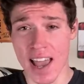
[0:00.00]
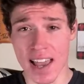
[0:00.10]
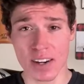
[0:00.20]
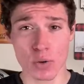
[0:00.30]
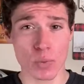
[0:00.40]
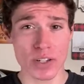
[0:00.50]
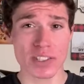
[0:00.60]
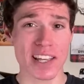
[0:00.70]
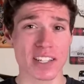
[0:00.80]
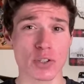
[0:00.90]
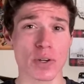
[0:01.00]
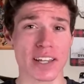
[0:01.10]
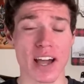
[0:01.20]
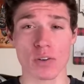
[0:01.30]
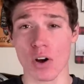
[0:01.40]
And when you take into
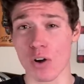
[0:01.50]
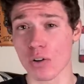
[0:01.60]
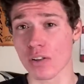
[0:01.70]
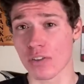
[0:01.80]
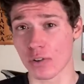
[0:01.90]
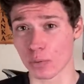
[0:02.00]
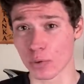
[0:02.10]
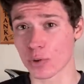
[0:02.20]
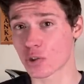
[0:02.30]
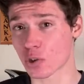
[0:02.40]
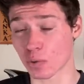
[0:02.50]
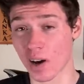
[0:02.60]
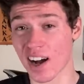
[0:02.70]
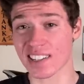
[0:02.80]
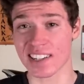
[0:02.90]
account all the roots,
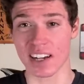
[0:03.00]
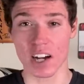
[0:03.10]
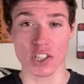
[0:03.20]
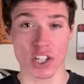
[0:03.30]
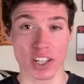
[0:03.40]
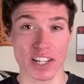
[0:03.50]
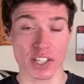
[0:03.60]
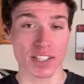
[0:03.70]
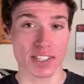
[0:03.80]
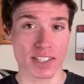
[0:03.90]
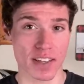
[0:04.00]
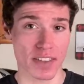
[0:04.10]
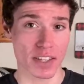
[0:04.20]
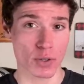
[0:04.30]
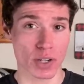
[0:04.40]
rocks, and undulations
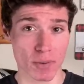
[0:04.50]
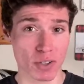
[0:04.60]
that you come